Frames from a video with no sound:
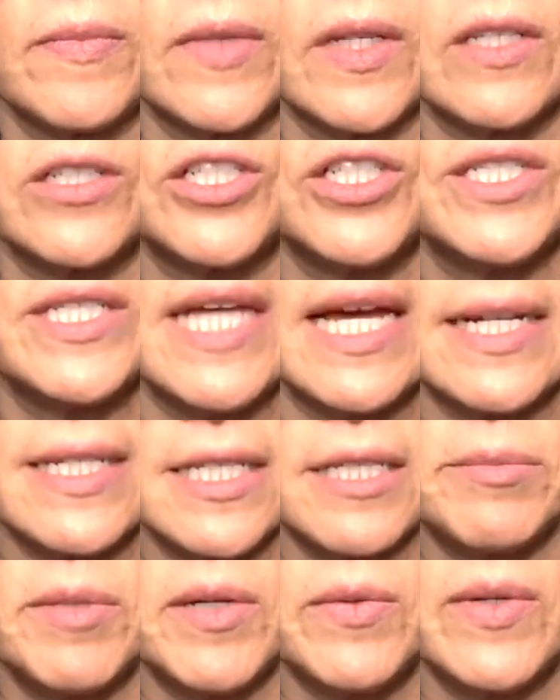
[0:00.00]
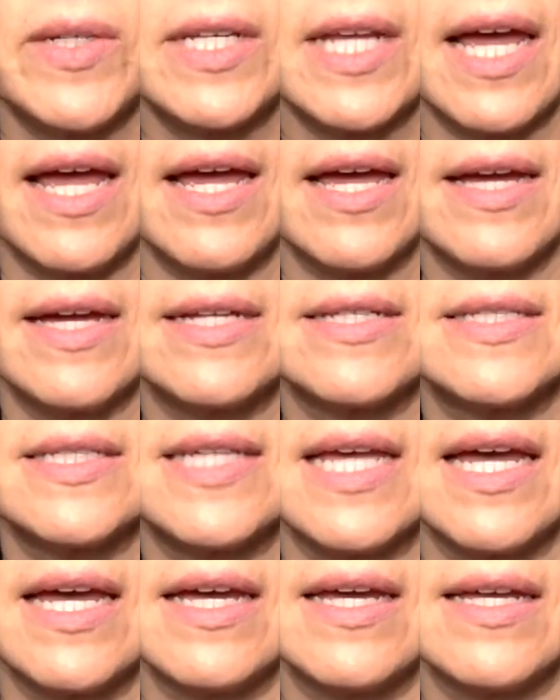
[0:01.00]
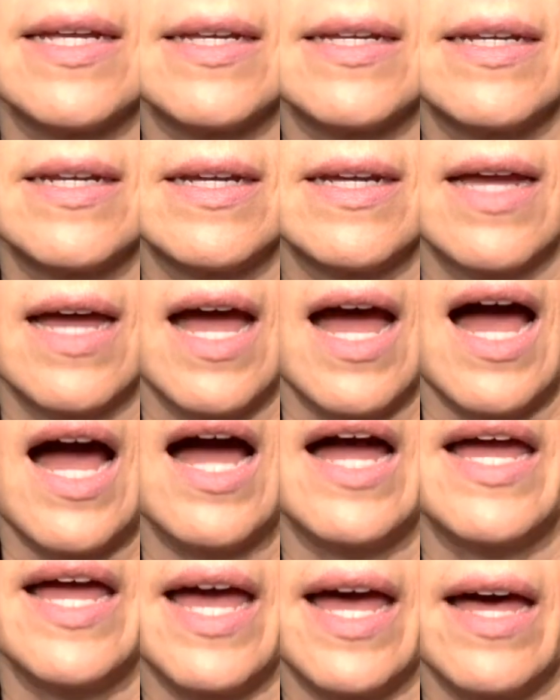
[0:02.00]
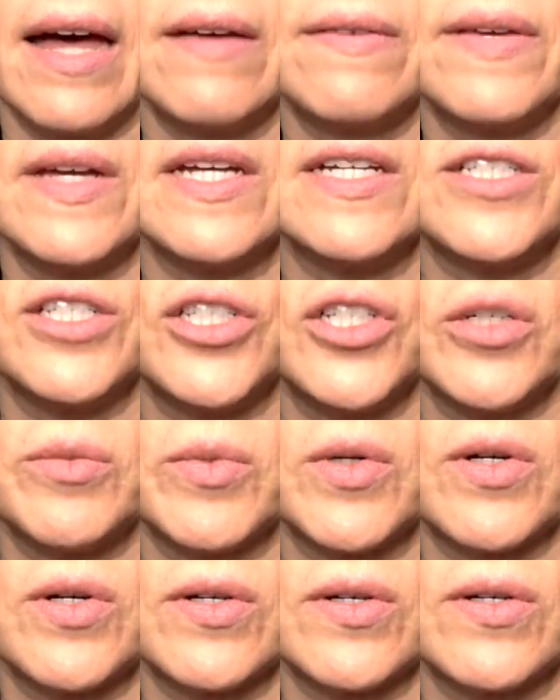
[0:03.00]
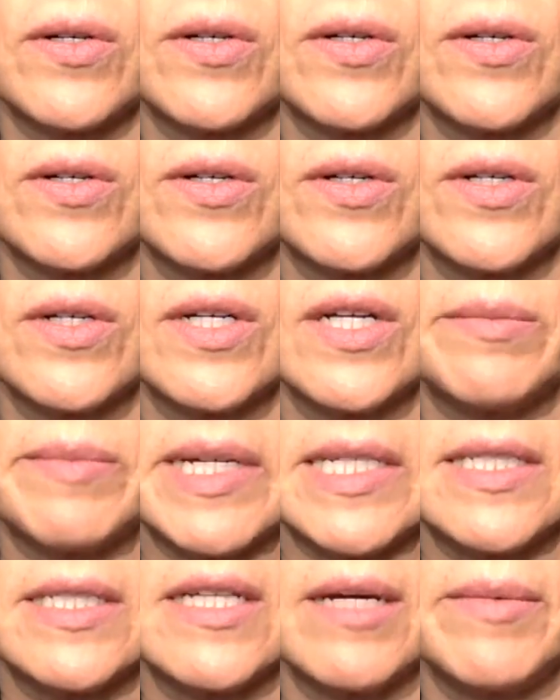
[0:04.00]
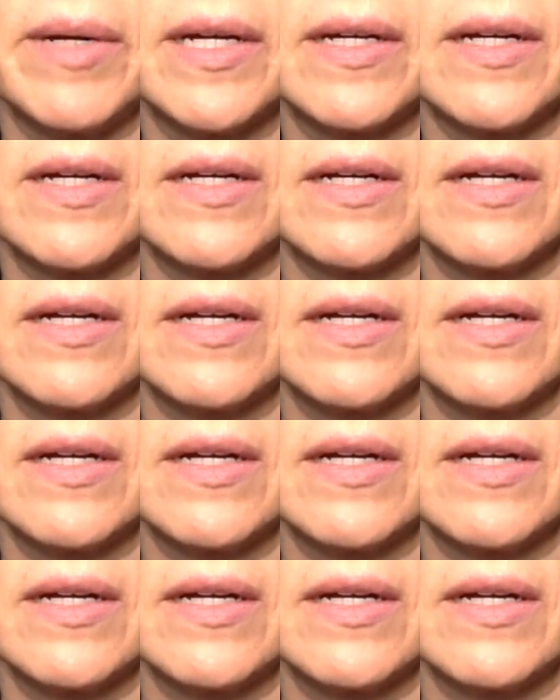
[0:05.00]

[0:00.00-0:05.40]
She texted me one day and said, I have a tumor in my stomach.